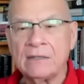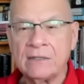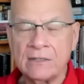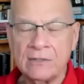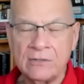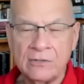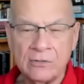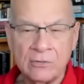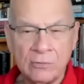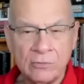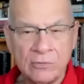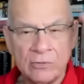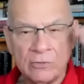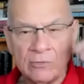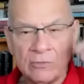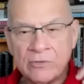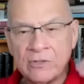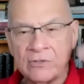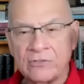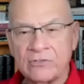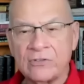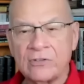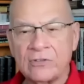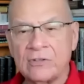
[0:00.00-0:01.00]
and you do
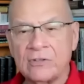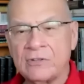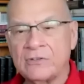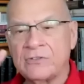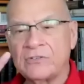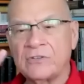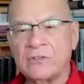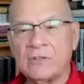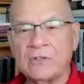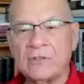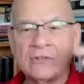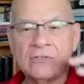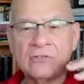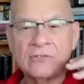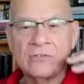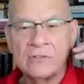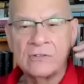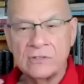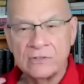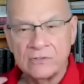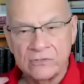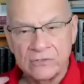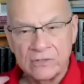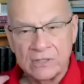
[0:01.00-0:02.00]
this and this and this and
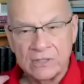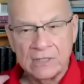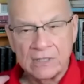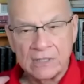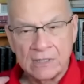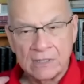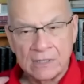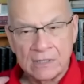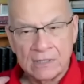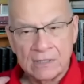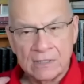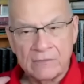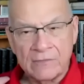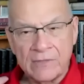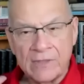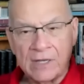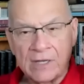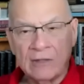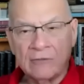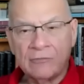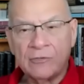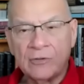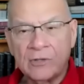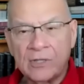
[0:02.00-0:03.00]
this, then
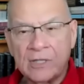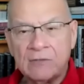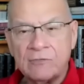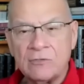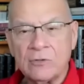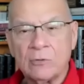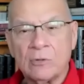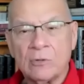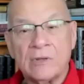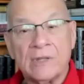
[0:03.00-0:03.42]
I'll forgive you.